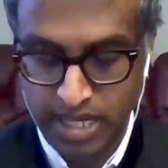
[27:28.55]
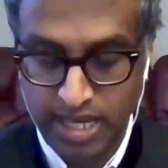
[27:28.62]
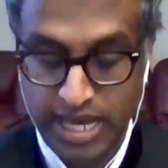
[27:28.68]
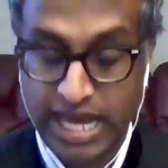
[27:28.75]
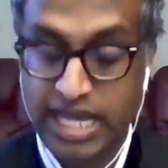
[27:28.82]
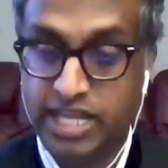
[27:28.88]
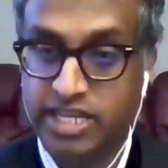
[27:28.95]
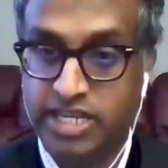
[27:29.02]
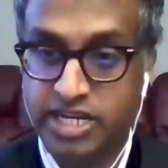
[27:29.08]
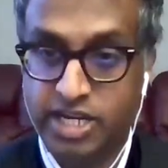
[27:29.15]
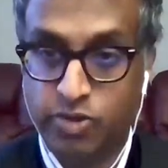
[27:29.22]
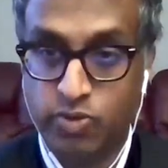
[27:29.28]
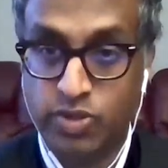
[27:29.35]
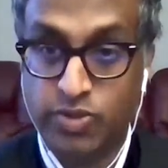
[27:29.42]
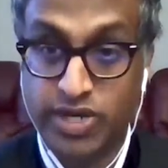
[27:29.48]
And
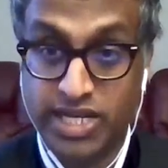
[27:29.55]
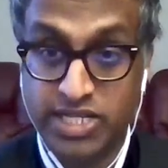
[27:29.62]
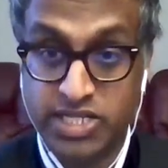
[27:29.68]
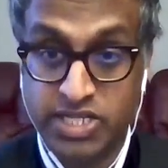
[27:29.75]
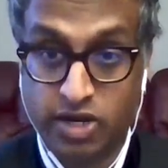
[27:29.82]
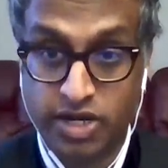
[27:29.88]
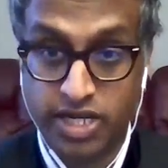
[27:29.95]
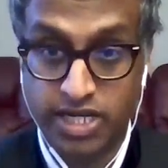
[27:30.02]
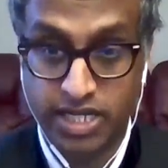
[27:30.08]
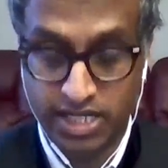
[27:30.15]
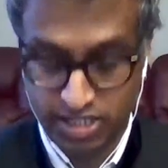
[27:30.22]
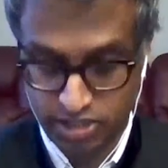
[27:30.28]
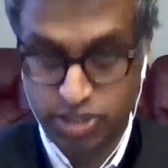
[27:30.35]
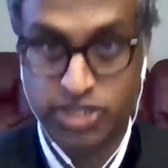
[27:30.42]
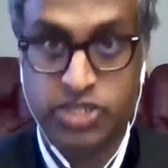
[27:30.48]
we will get started
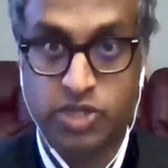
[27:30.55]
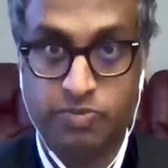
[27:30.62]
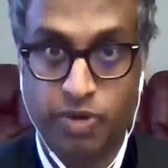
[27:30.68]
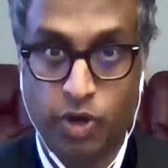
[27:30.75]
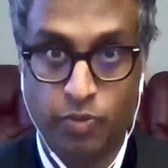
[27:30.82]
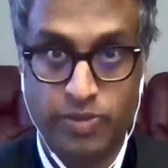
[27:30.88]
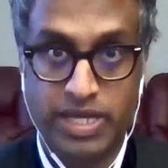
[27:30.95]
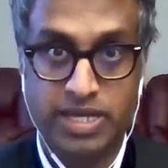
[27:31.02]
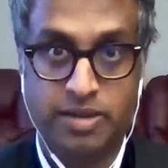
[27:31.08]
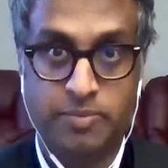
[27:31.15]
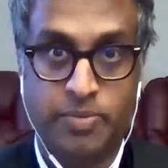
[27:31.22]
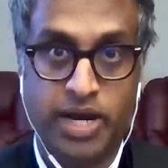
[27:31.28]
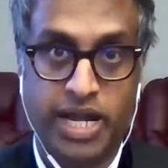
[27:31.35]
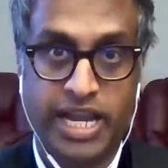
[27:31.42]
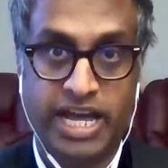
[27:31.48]
in just a moment,
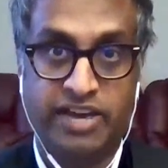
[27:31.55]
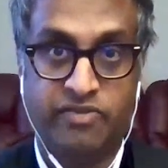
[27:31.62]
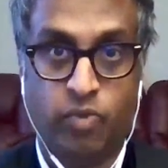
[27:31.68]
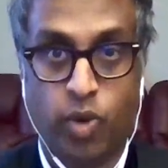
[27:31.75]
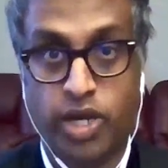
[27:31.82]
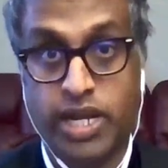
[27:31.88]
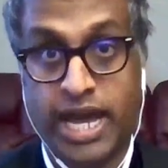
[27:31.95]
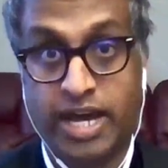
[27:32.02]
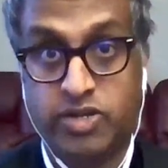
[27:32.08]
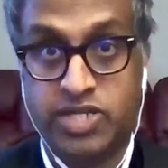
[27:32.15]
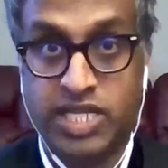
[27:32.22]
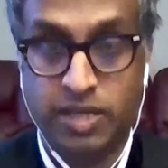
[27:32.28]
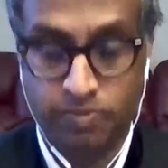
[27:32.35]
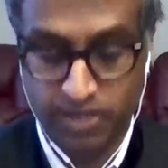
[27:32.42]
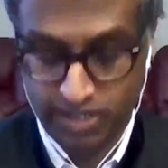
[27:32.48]
but I have one
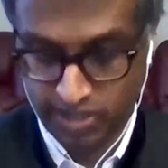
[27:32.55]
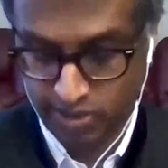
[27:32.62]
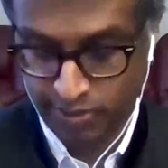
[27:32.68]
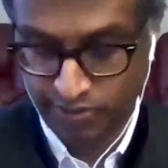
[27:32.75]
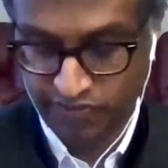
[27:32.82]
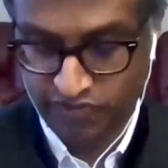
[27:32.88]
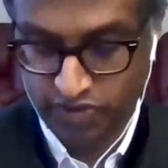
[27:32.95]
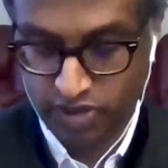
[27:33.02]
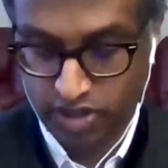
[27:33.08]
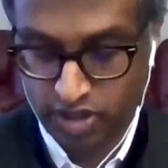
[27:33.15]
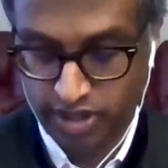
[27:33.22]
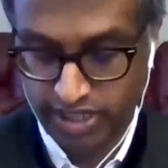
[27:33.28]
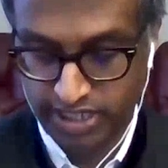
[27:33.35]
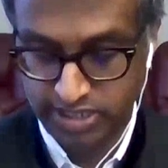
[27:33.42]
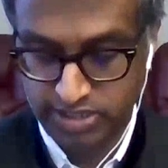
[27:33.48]
housekeeping note for our
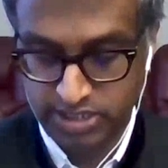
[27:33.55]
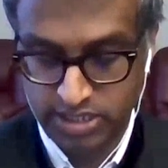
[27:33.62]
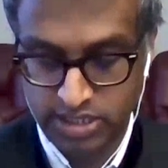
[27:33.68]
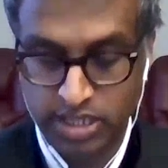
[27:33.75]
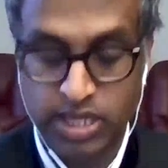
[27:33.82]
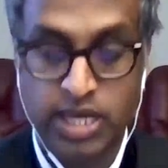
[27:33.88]
audience.